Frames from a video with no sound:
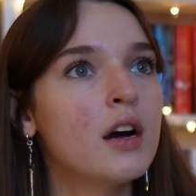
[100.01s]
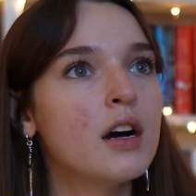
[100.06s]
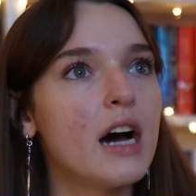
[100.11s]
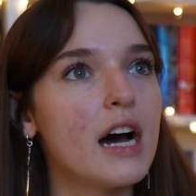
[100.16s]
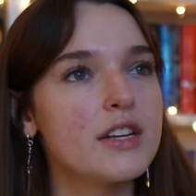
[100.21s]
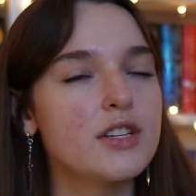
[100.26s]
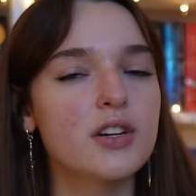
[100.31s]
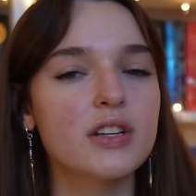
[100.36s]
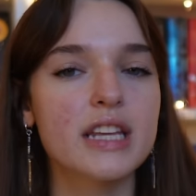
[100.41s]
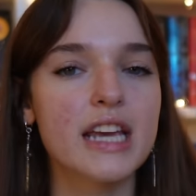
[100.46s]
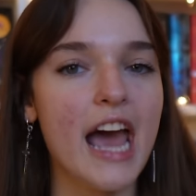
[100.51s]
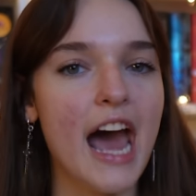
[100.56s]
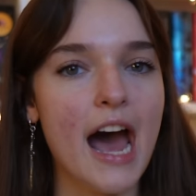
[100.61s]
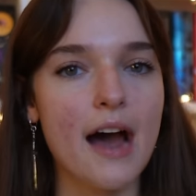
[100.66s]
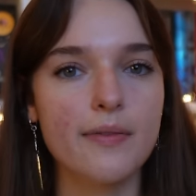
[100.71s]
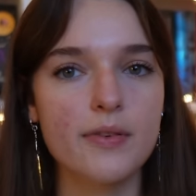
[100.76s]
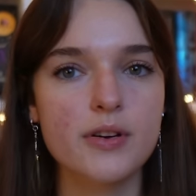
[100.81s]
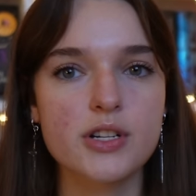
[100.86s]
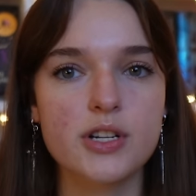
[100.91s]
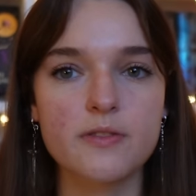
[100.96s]
I took the
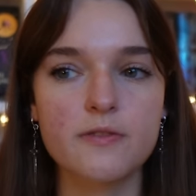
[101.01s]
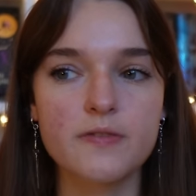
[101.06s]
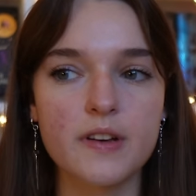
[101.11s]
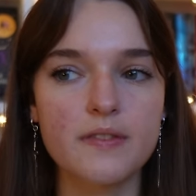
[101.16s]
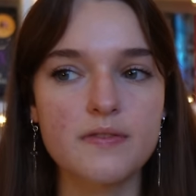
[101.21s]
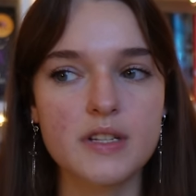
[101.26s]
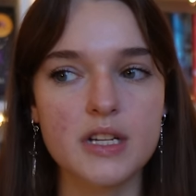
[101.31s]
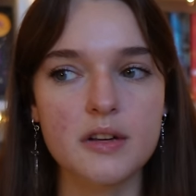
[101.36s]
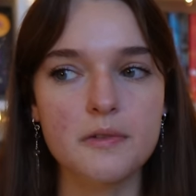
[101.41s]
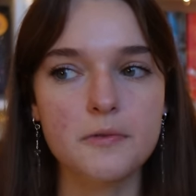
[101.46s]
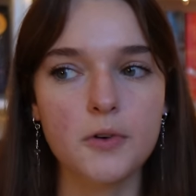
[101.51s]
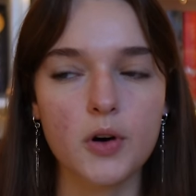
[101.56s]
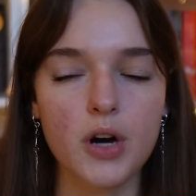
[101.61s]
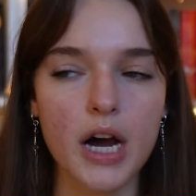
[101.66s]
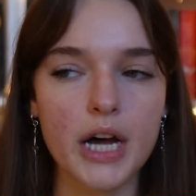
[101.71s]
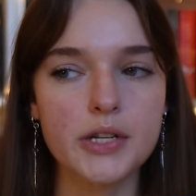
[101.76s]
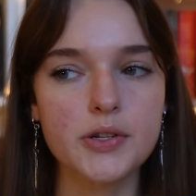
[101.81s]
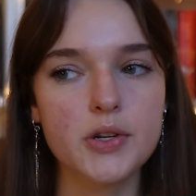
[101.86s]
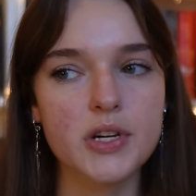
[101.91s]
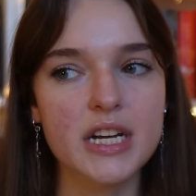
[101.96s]
average of 50 and
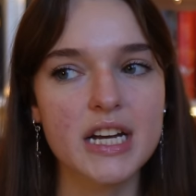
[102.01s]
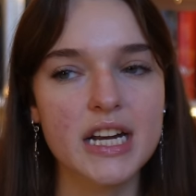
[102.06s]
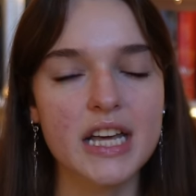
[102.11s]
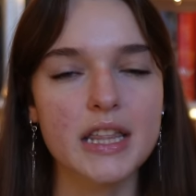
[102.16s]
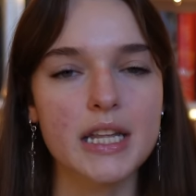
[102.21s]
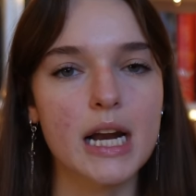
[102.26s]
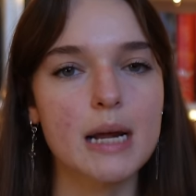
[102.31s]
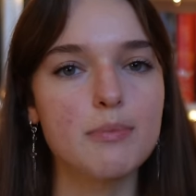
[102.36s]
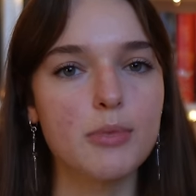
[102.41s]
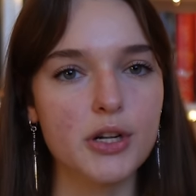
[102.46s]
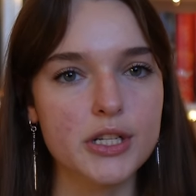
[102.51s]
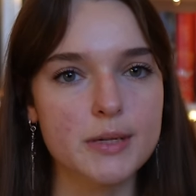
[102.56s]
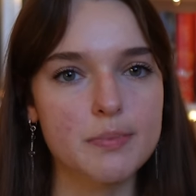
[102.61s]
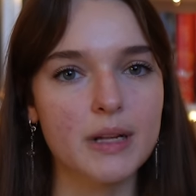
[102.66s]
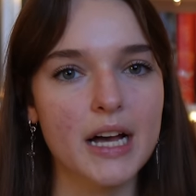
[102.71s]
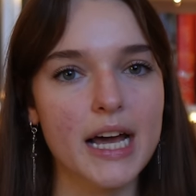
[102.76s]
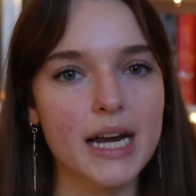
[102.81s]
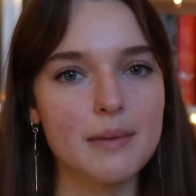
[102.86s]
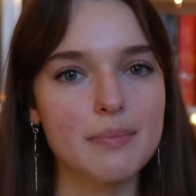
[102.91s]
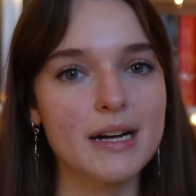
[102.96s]
400 and then I
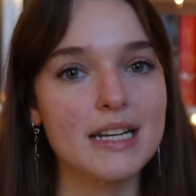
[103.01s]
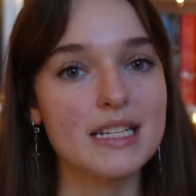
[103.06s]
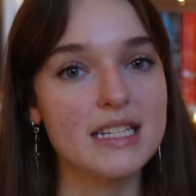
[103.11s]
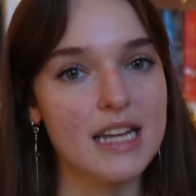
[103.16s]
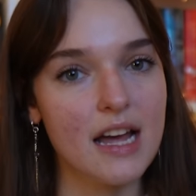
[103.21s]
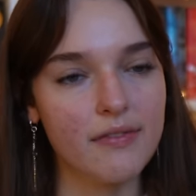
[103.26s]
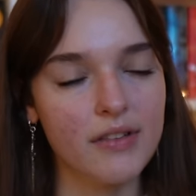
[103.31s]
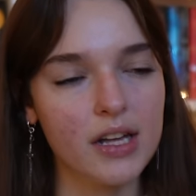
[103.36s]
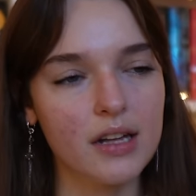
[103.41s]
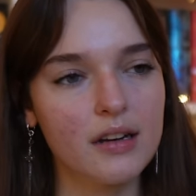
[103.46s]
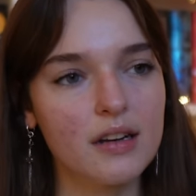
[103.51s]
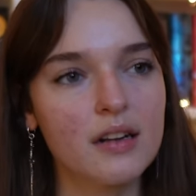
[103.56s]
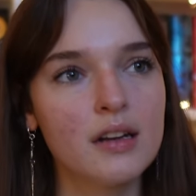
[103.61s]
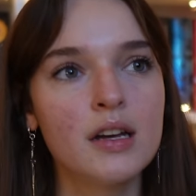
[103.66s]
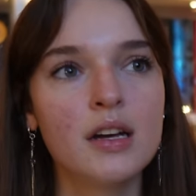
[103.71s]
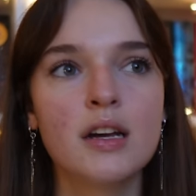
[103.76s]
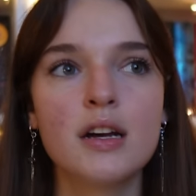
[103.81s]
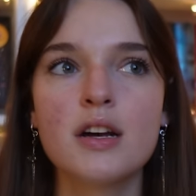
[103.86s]
multiplied it by 7.